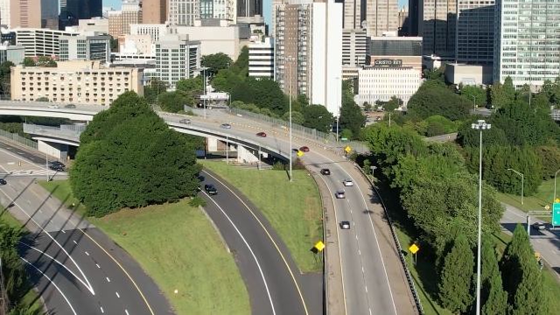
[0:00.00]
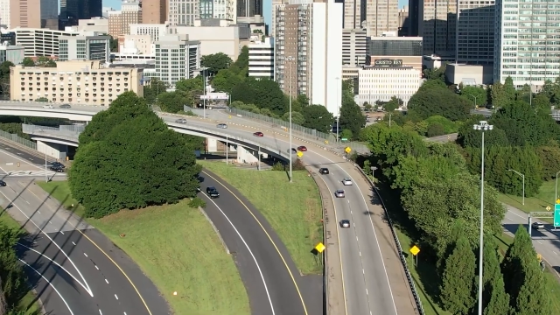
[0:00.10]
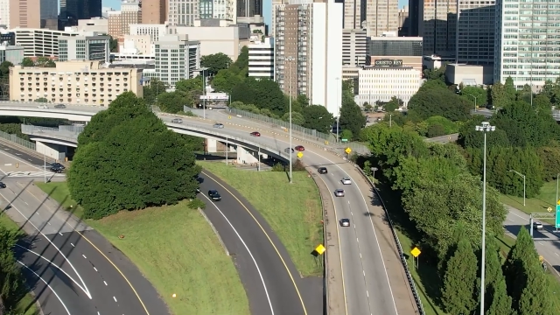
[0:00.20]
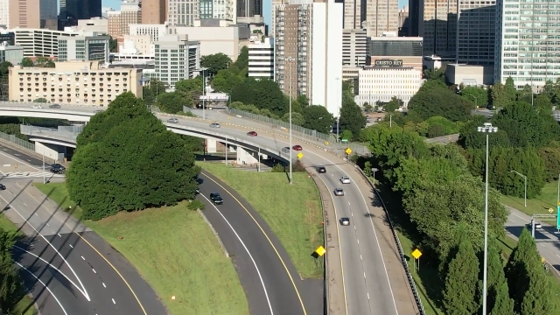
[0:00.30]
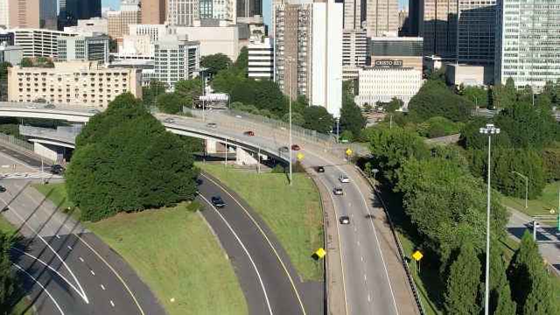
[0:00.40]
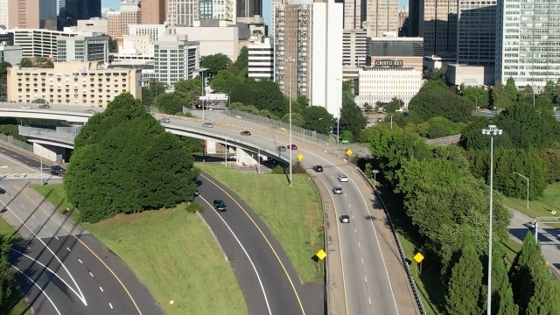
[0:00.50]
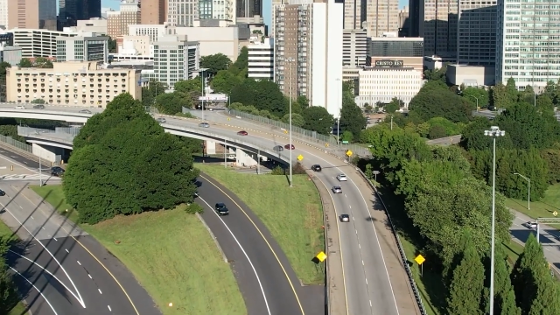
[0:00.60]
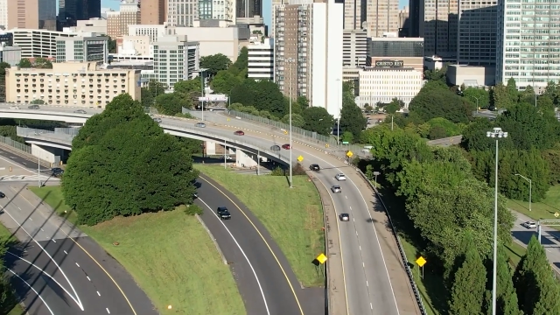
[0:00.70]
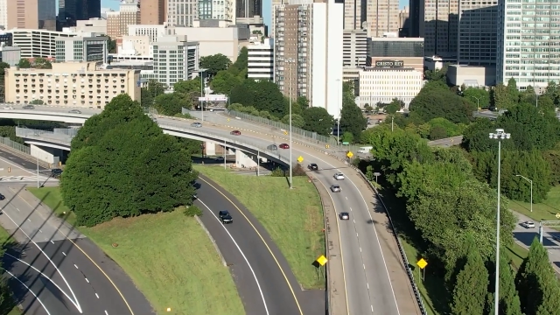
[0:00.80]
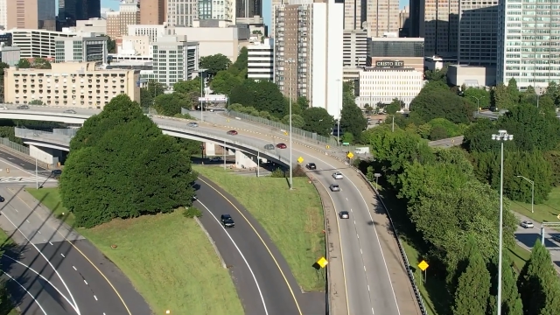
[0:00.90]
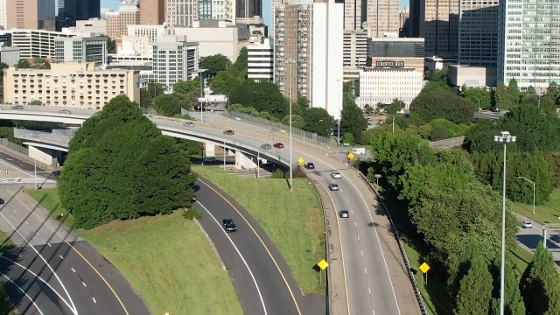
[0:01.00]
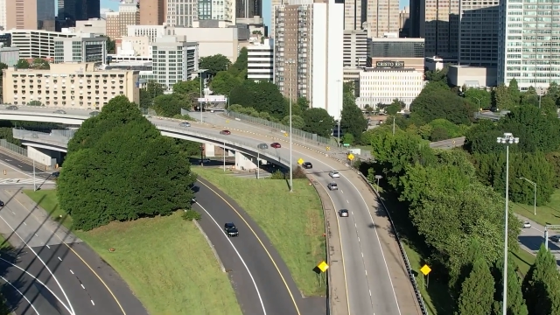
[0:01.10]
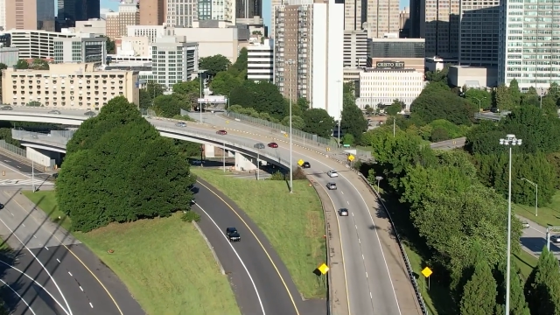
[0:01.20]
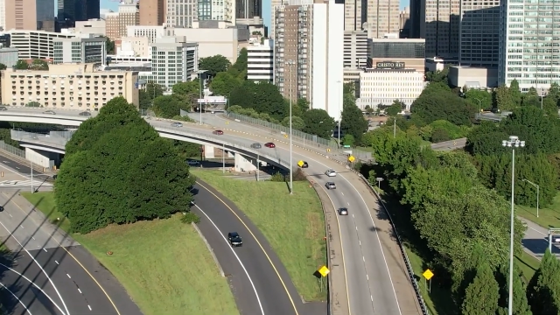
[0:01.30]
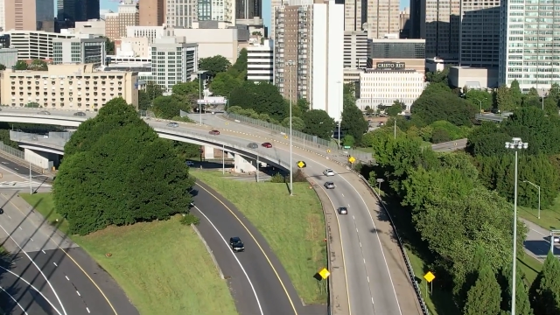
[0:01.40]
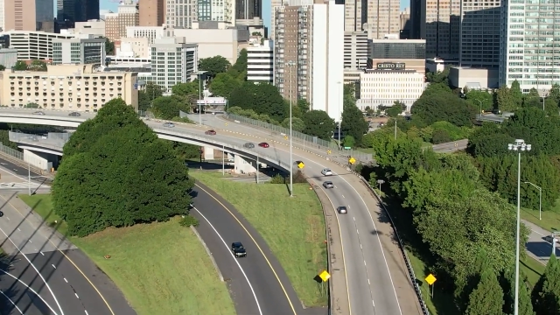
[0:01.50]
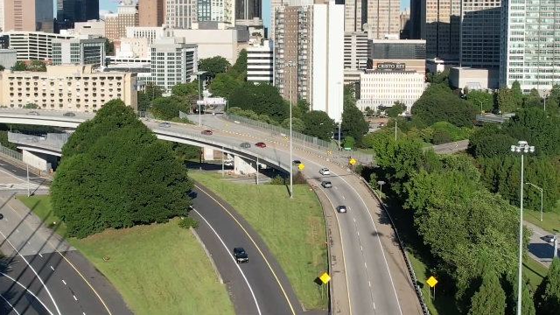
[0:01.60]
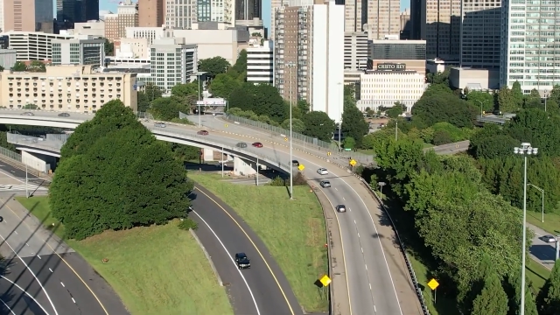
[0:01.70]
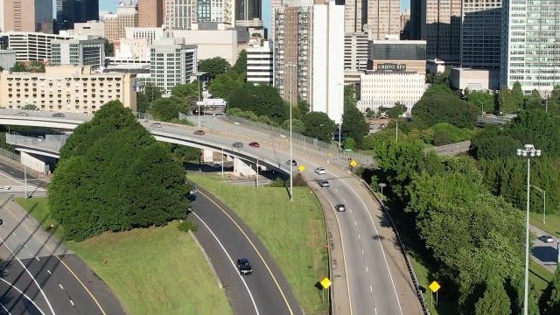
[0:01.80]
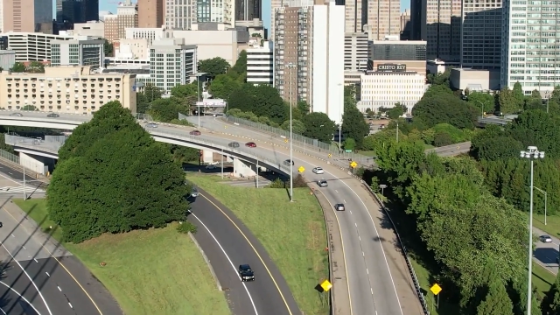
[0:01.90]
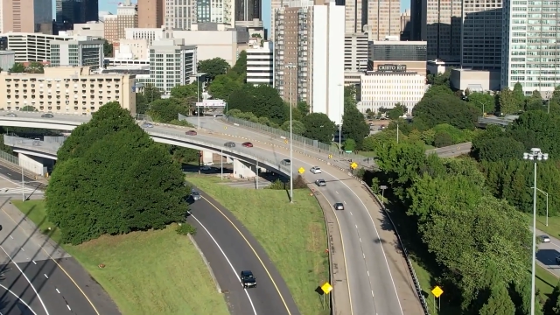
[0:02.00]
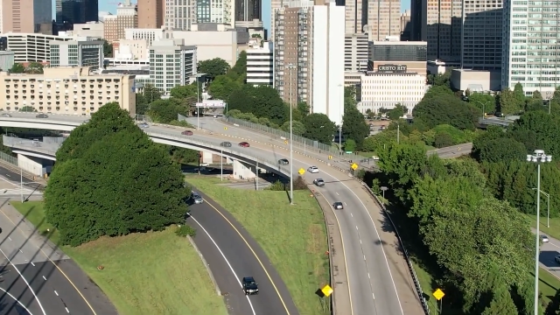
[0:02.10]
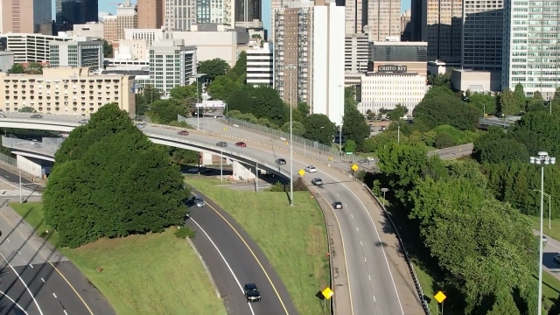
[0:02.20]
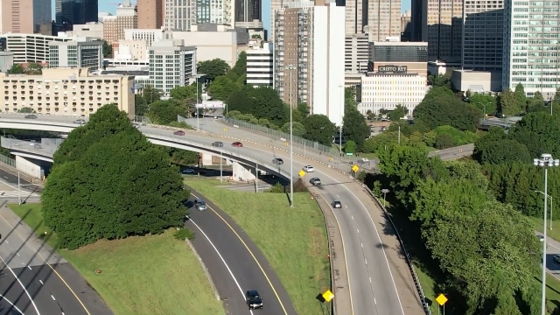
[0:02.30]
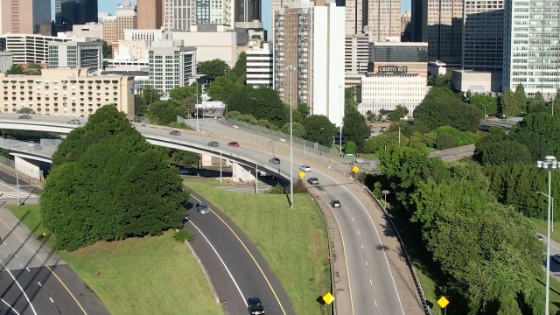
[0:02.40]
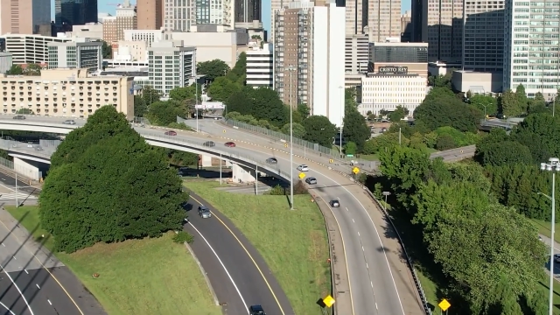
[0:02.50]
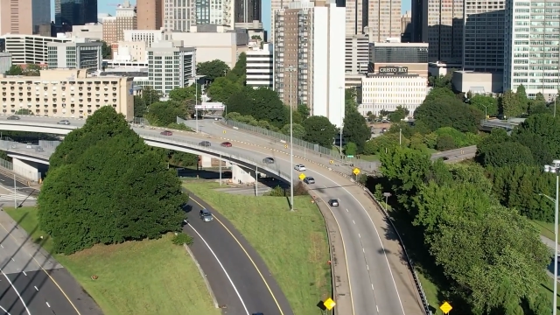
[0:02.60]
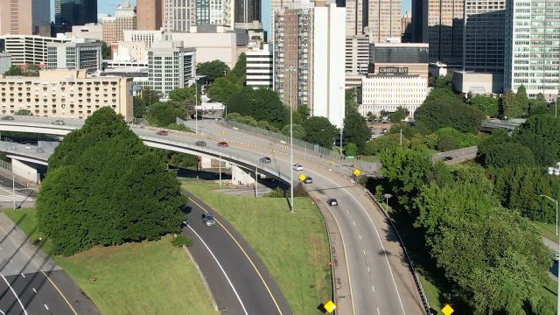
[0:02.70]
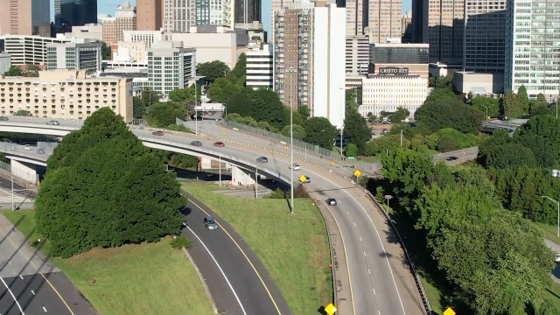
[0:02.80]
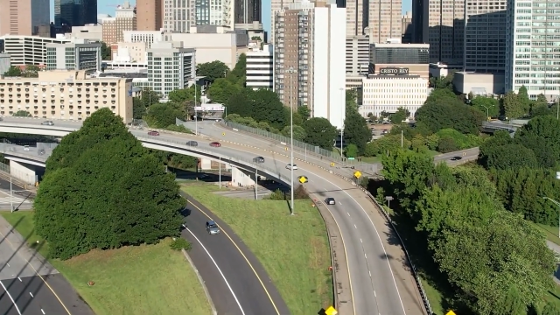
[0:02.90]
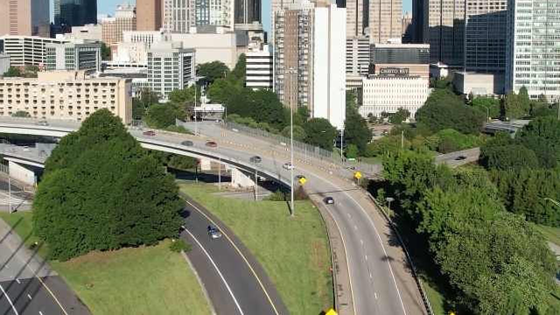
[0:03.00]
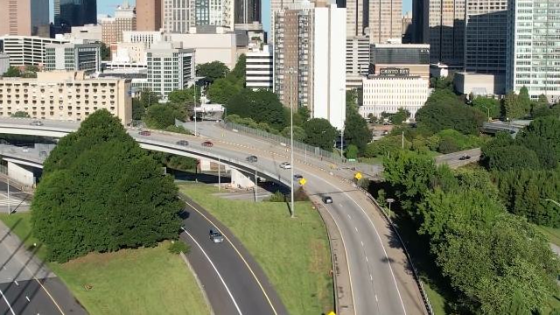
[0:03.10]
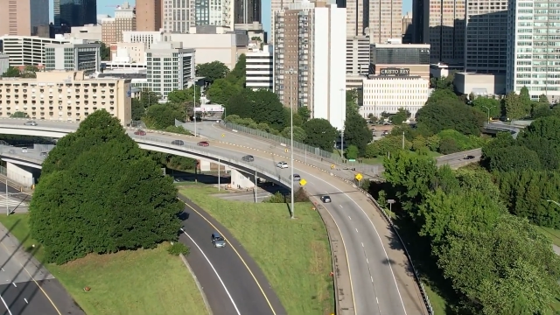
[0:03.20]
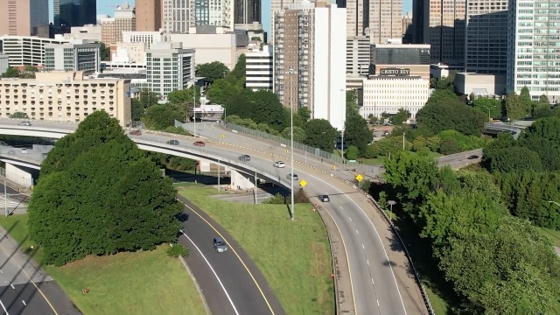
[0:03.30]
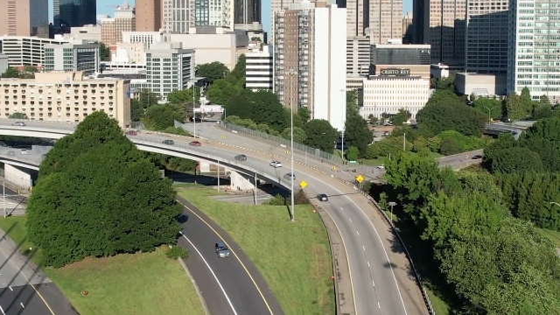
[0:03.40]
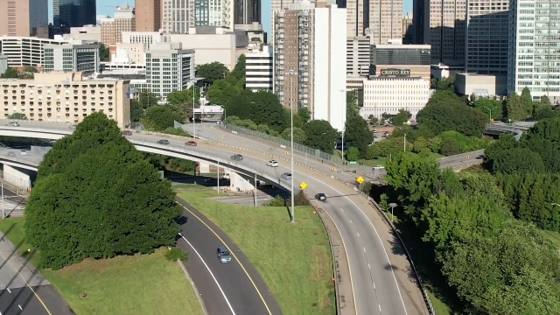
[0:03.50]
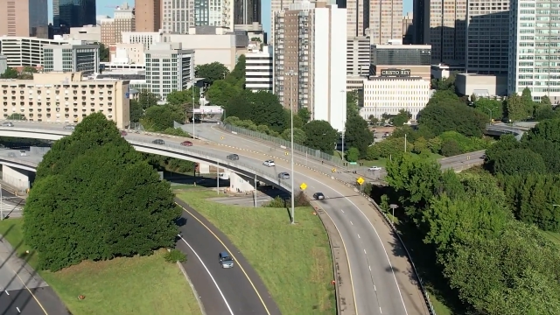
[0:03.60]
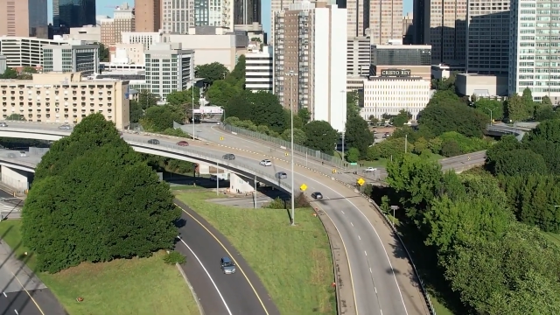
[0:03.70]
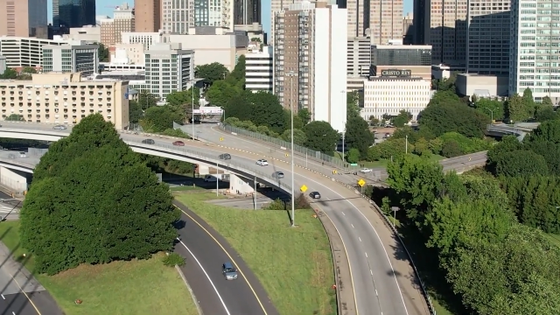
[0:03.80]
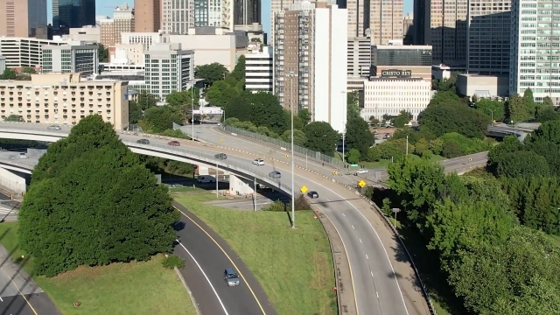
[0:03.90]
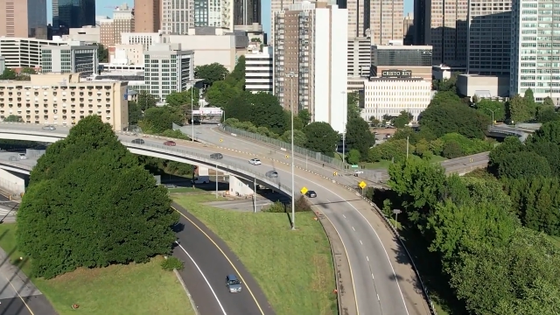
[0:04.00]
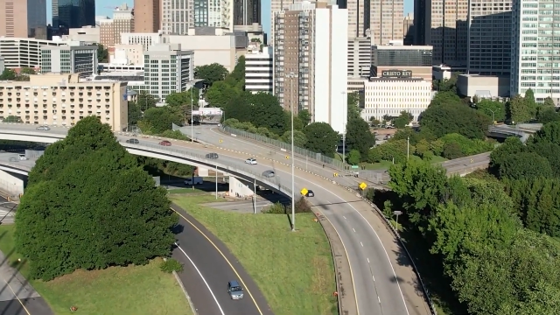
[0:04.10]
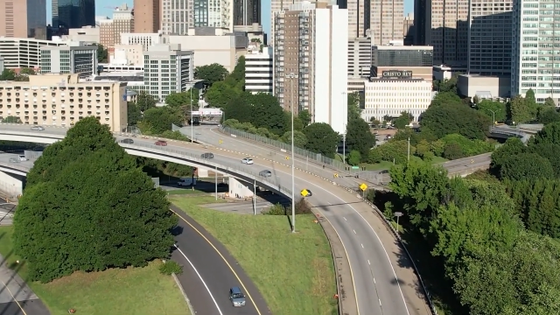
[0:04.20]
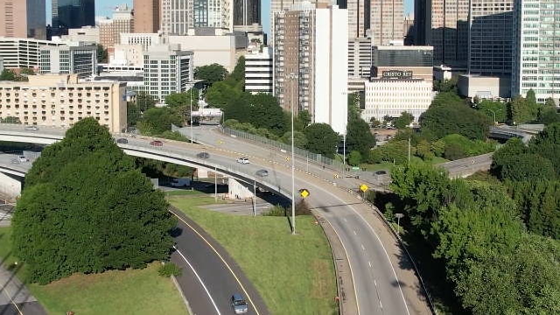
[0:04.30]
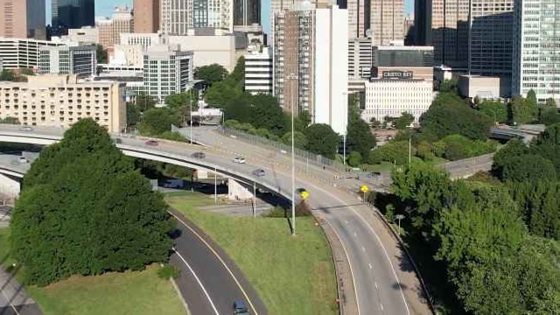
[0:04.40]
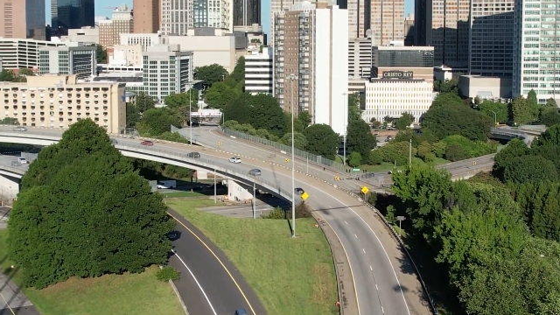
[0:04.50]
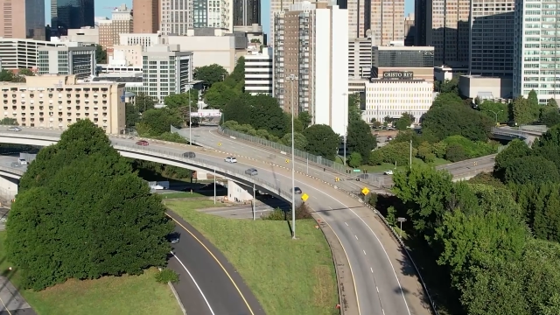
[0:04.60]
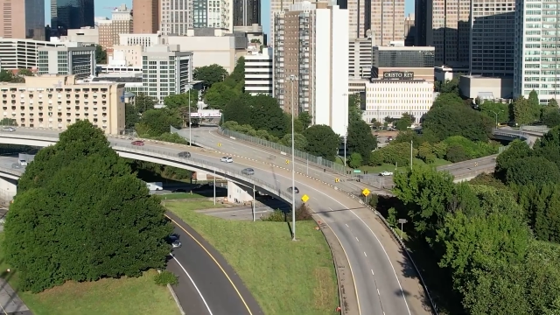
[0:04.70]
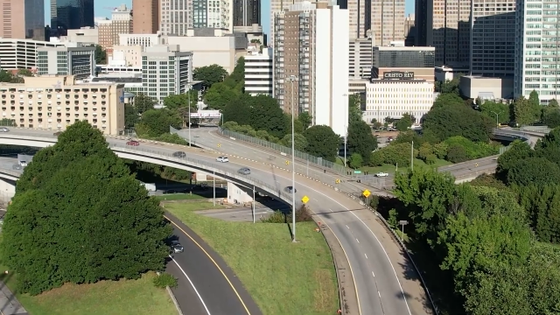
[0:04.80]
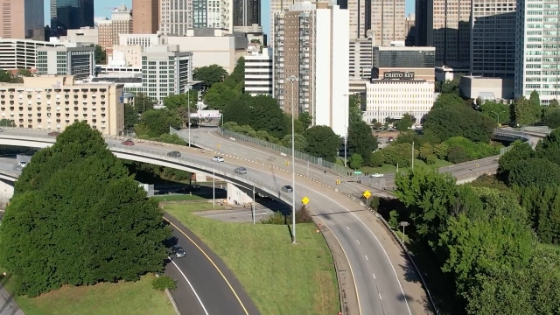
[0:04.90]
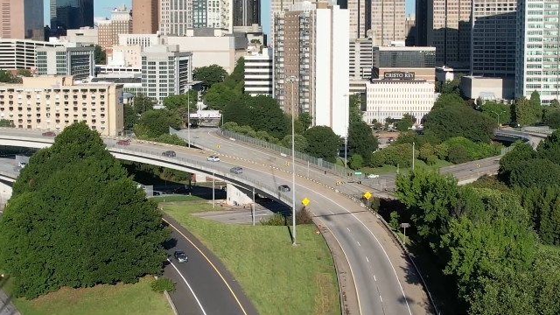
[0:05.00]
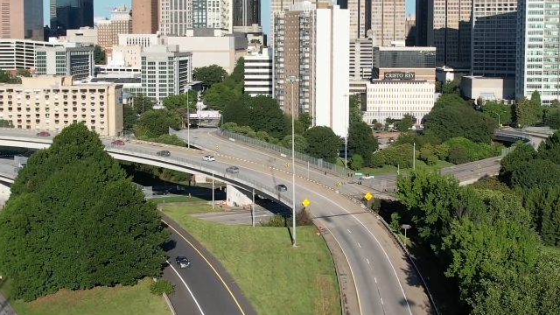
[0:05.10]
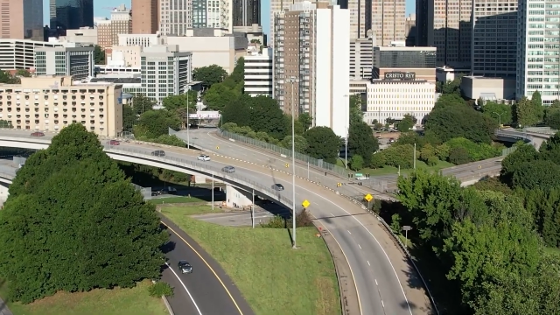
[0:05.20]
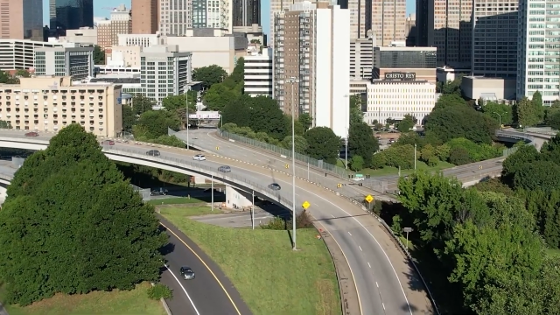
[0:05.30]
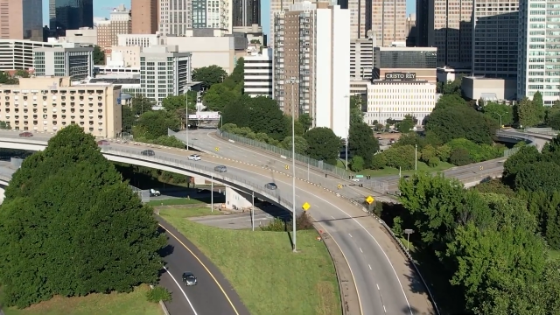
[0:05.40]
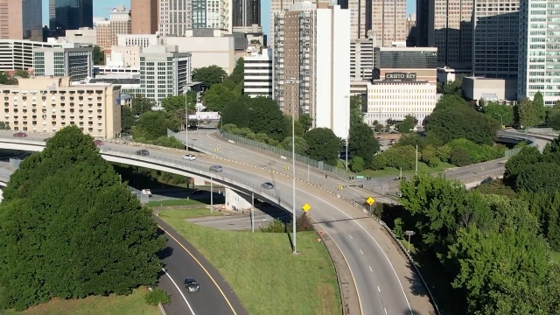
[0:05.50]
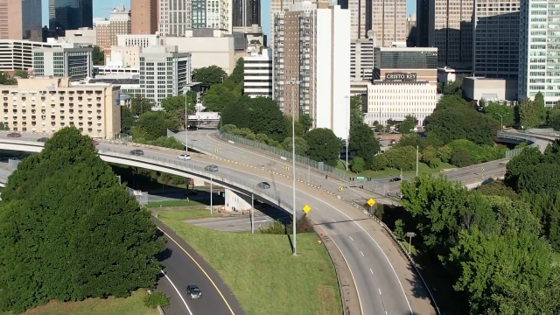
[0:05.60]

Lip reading: Nobody's mouth can be seen.